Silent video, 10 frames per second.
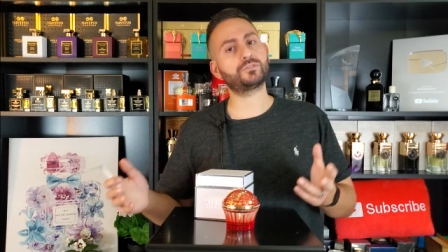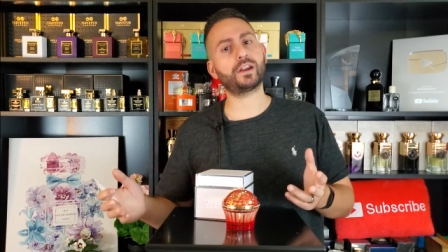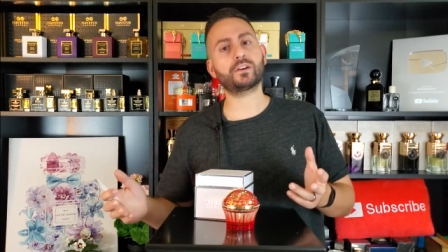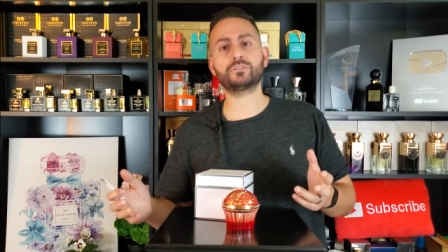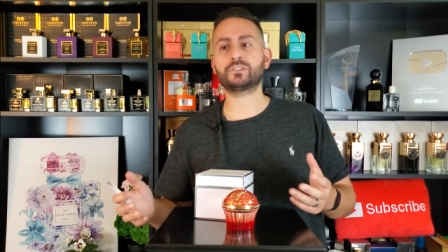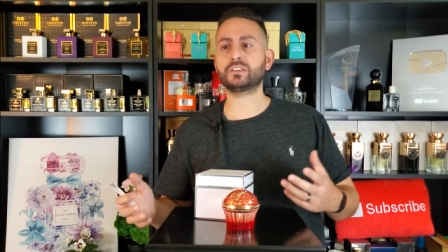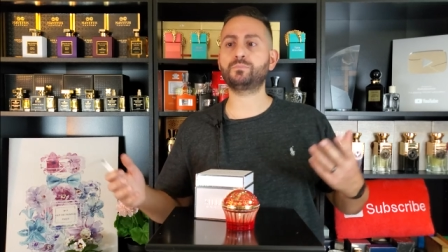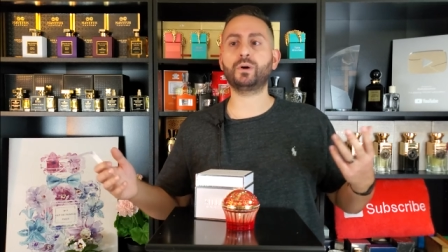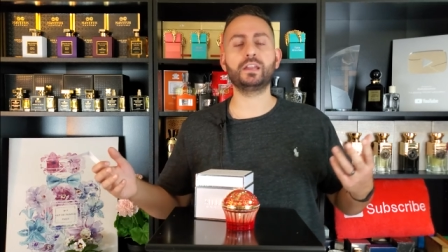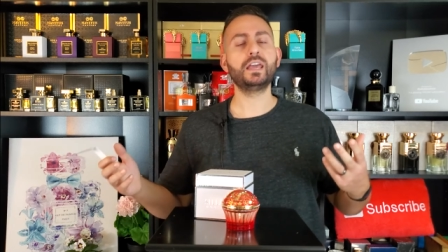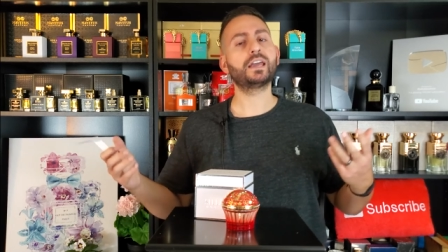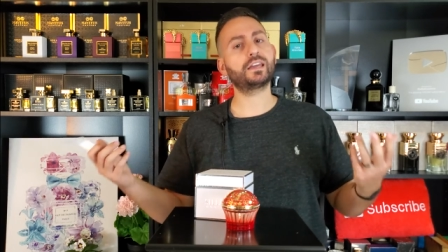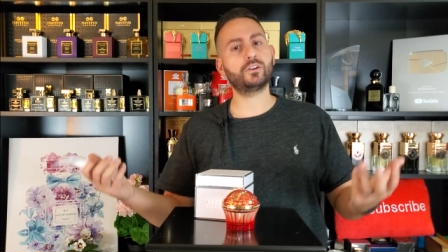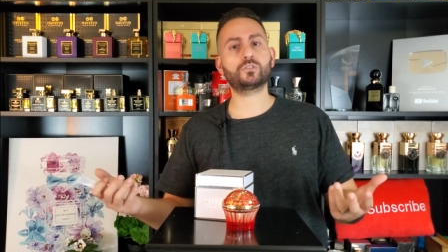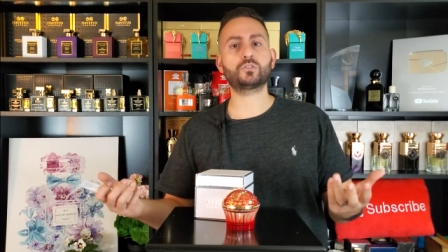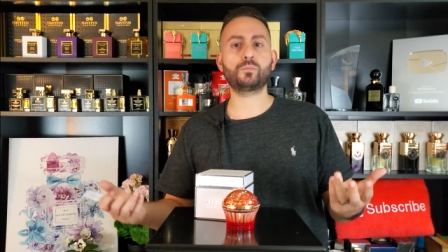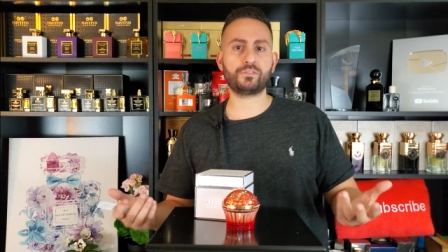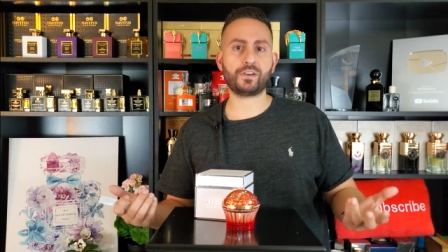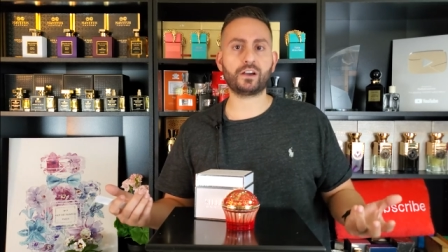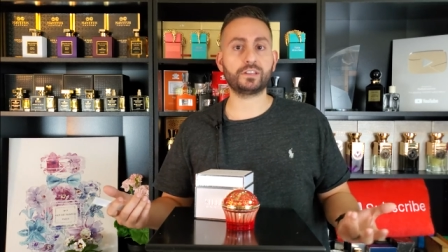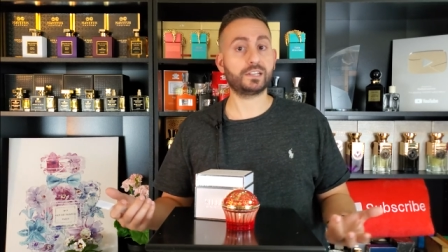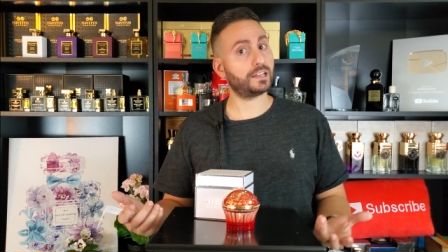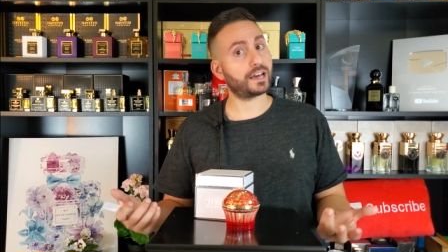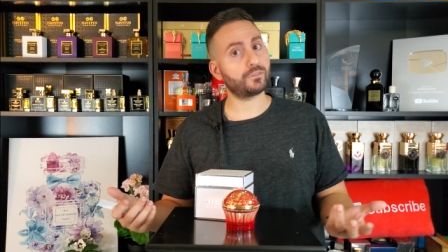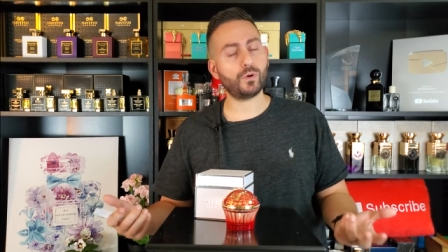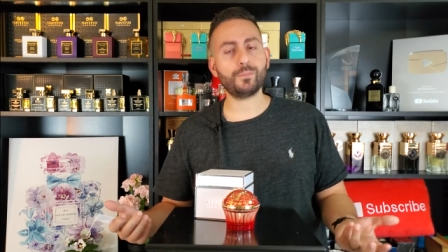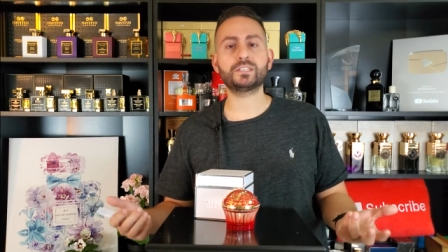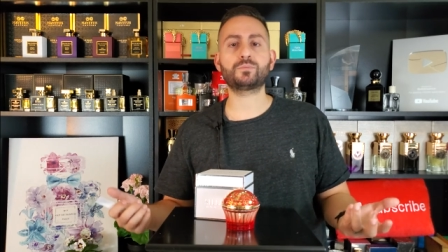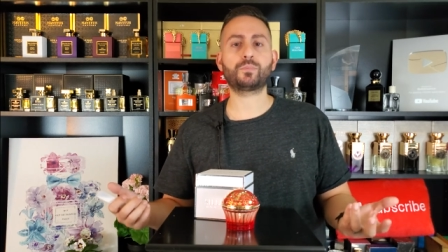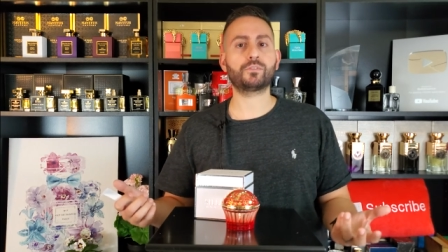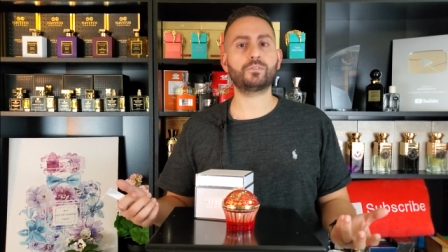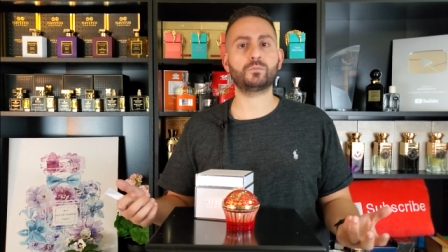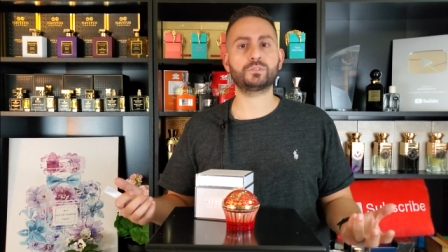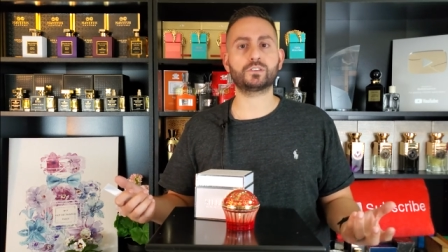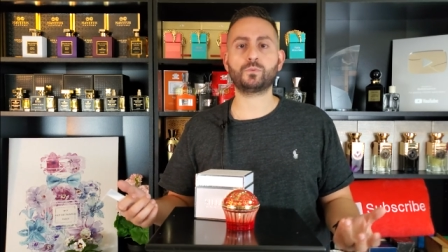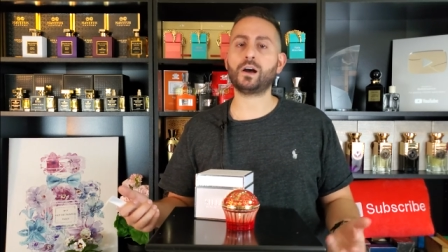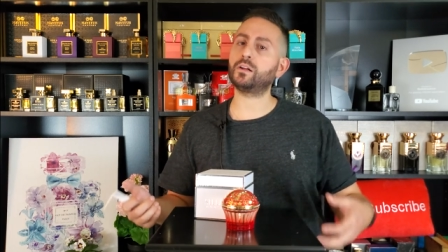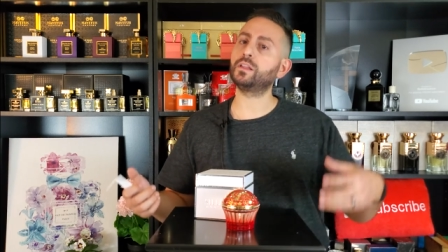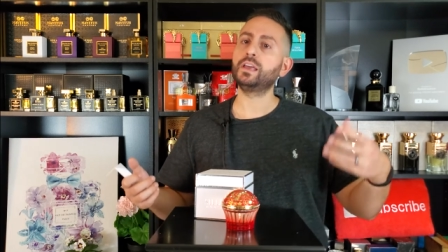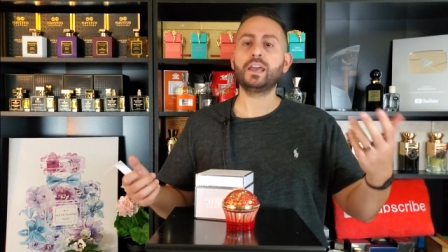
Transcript: fragrances, but can also be found in a lot of women's perfumes as well.